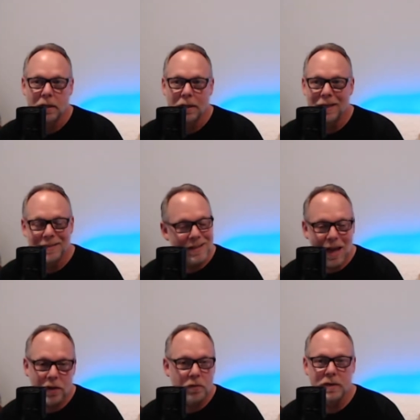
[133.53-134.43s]
It's
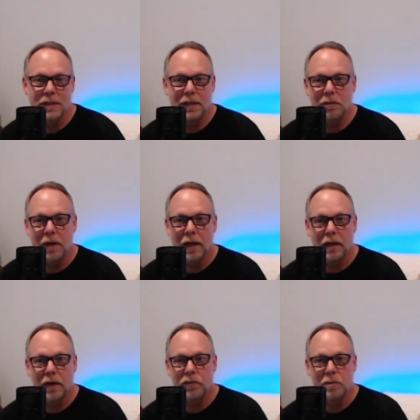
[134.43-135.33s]
not overseen by a
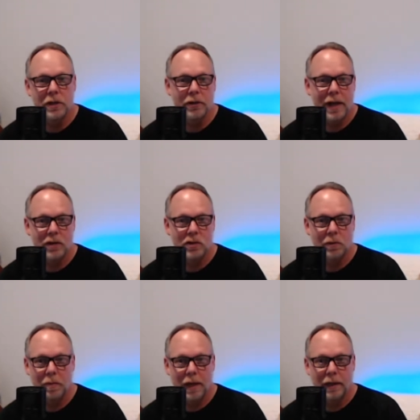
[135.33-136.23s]
government or national
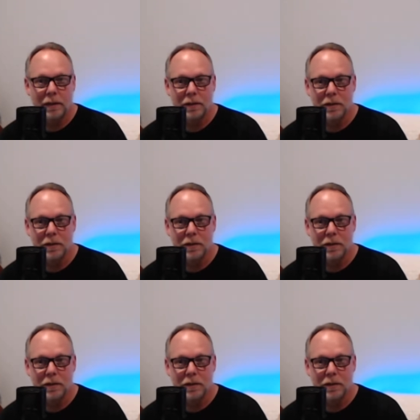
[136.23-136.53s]
bank.